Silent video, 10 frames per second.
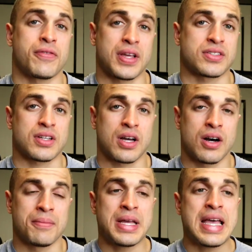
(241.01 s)
things to
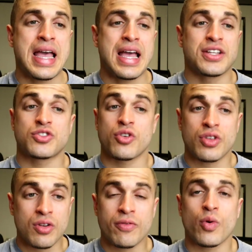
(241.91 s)
come. So you
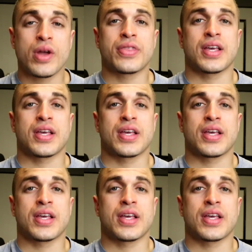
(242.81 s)
can avoid